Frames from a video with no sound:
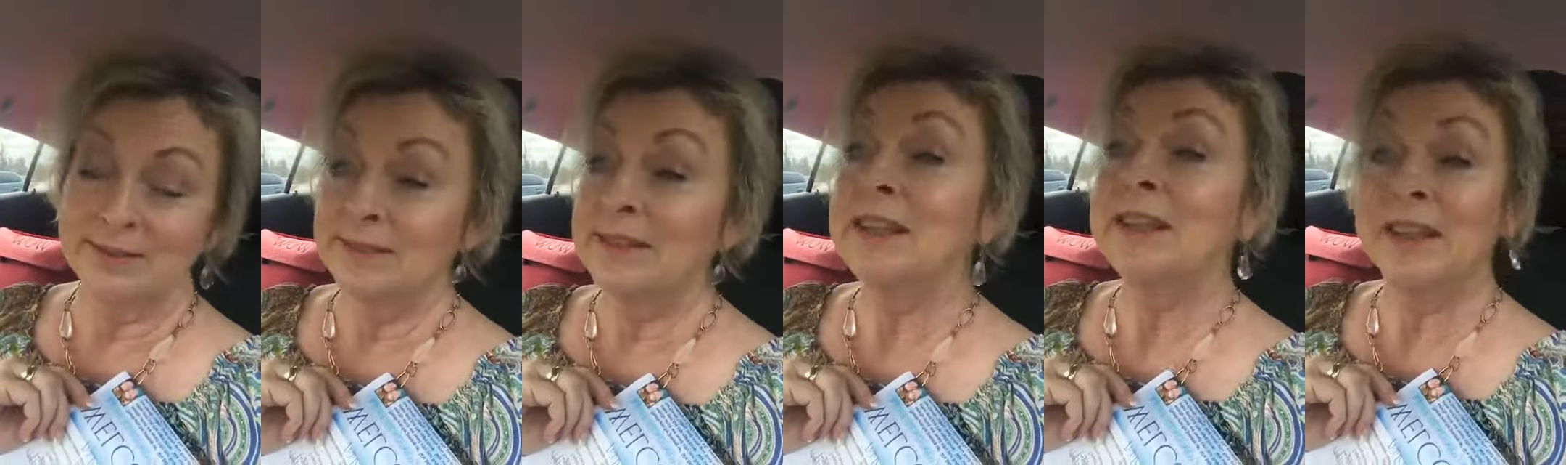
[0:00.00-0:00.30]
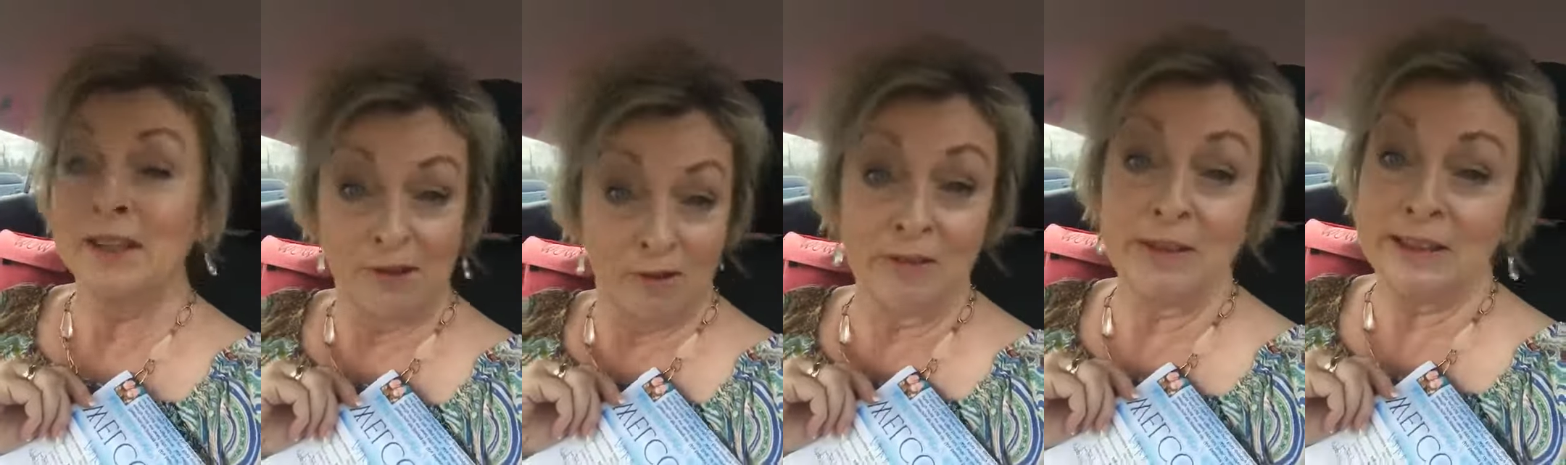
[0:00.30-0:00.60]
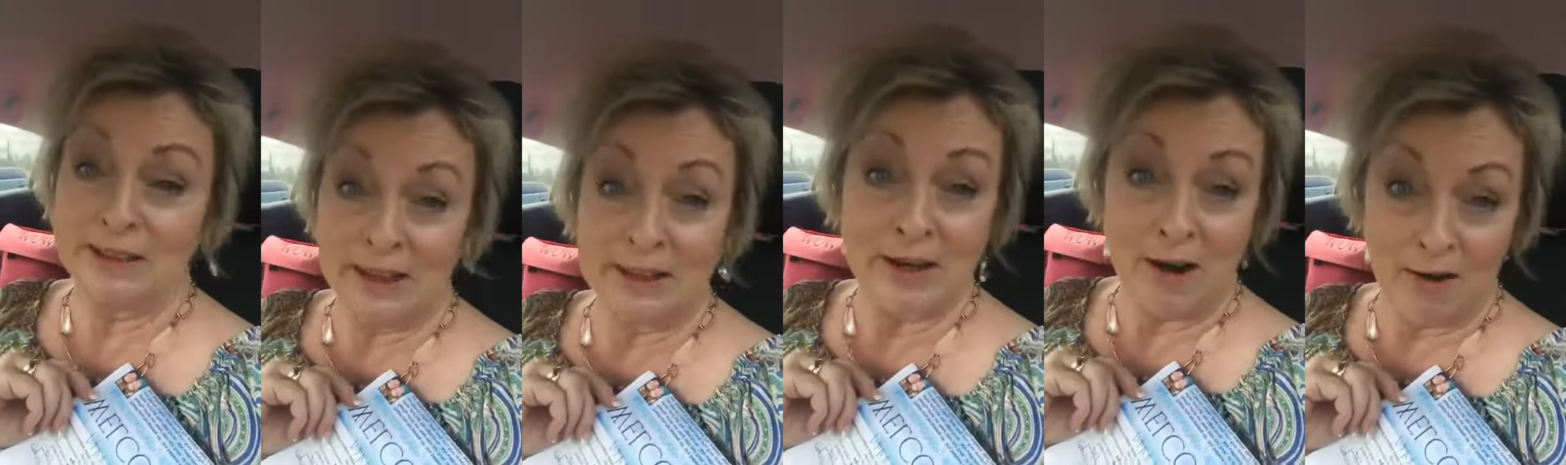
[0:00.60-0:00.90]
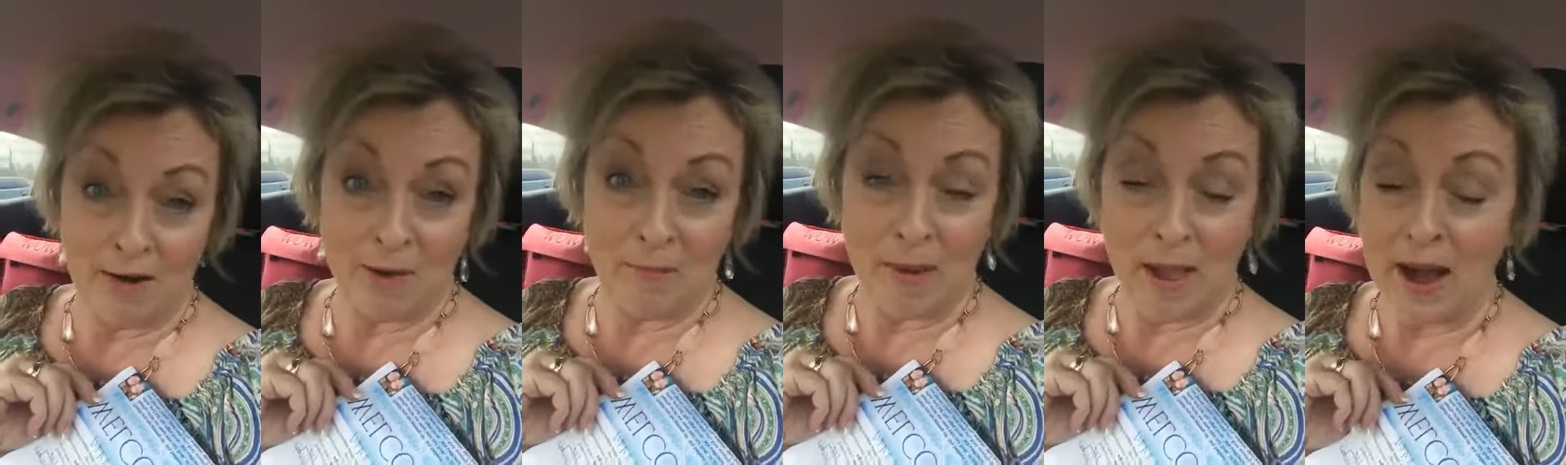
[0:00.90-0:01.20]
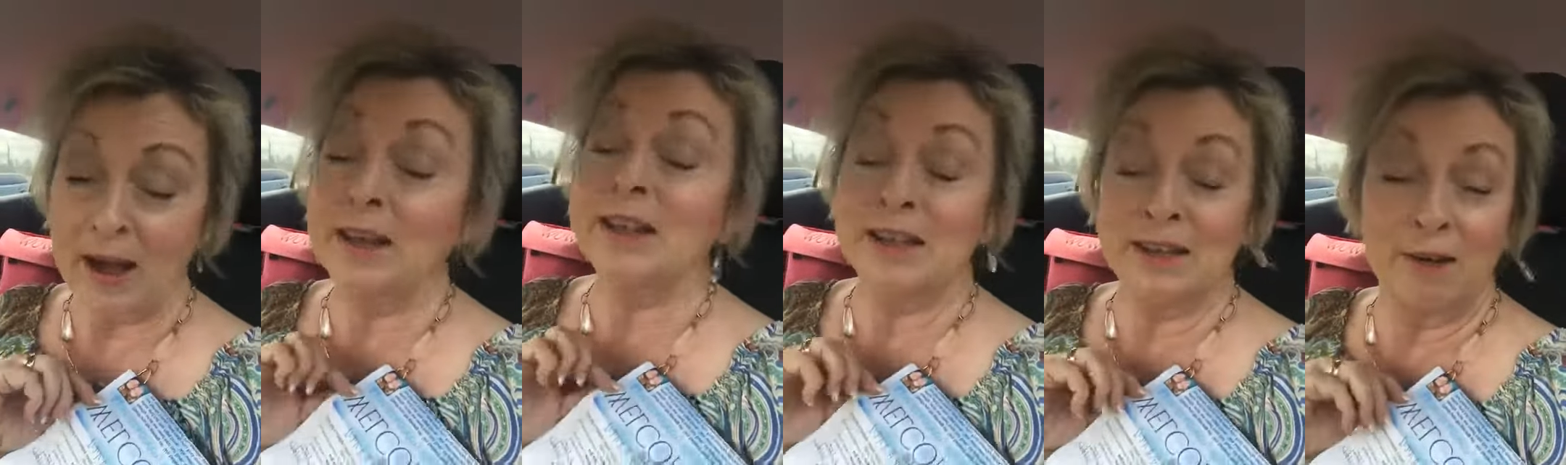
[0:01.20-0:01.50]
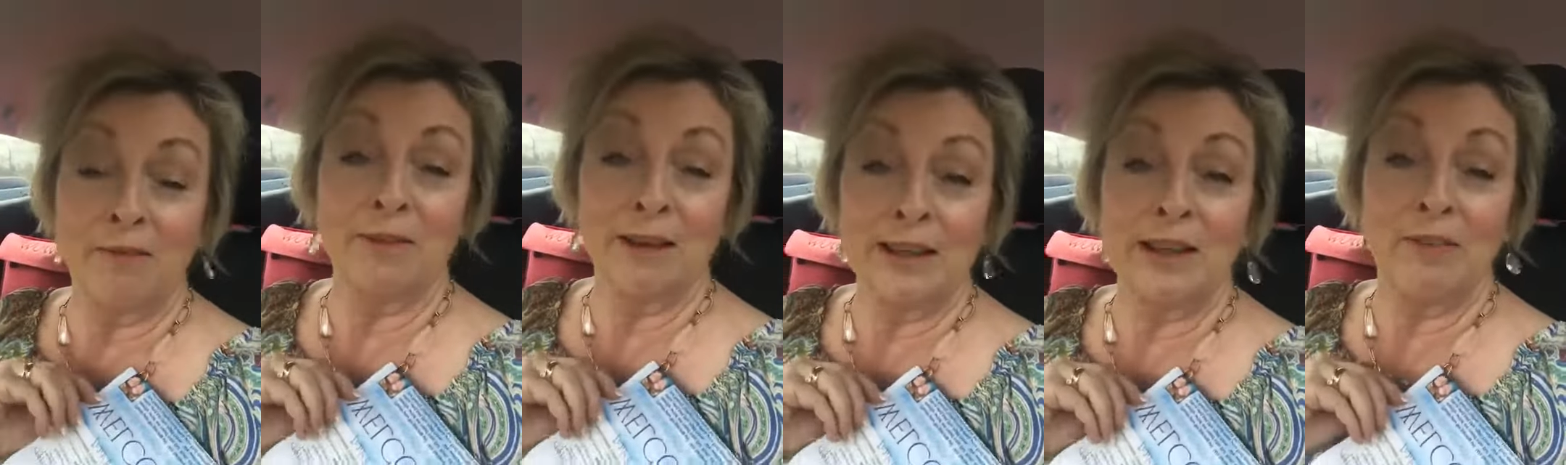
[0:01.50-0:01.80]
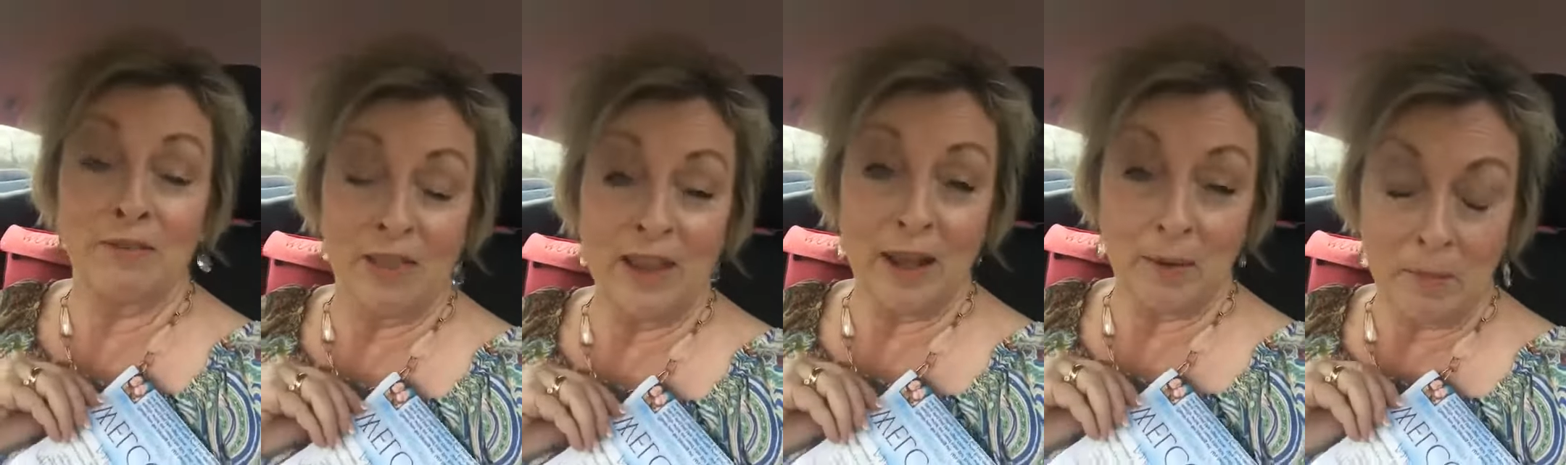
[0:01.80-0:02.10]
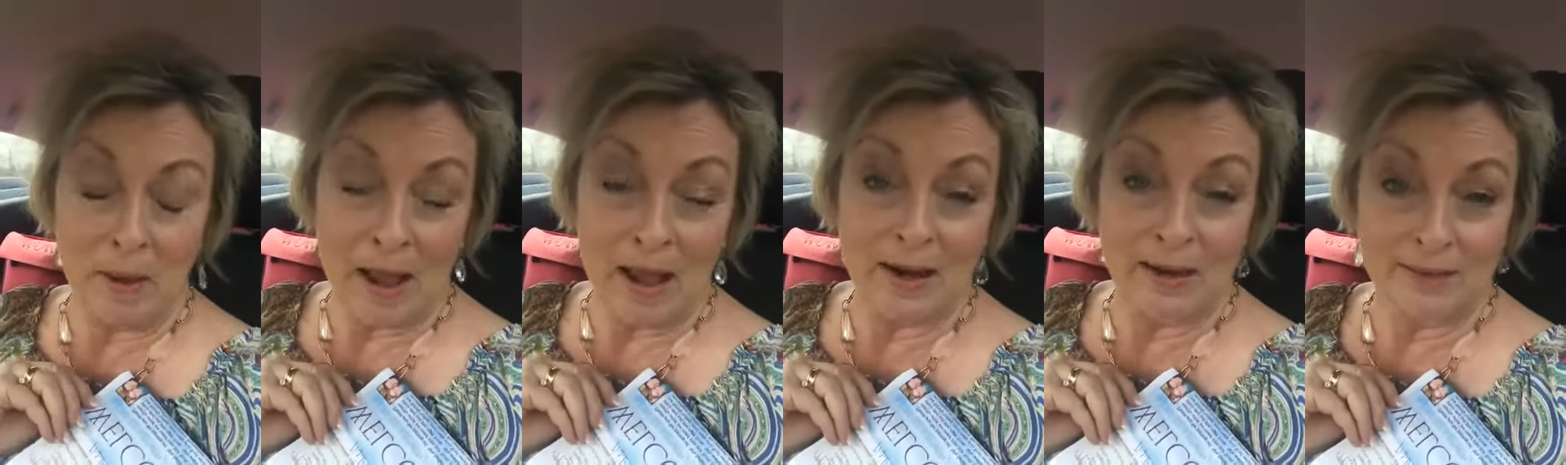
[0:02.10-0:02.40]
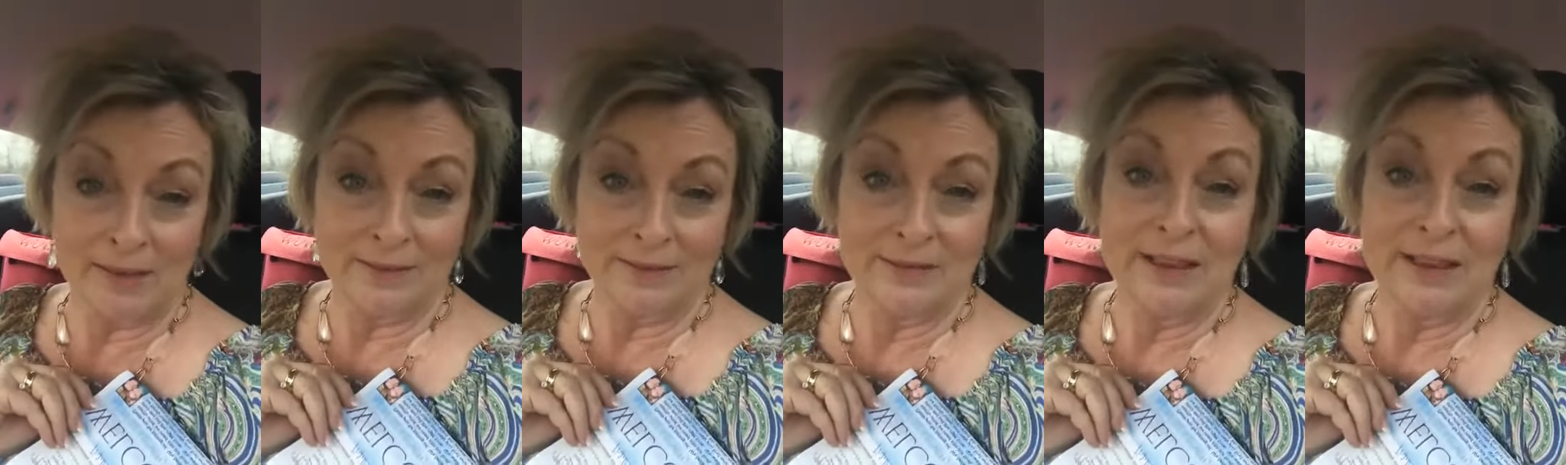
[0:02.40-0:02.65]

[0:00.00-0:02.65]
You don't get to talk about it. You don't get to think about it.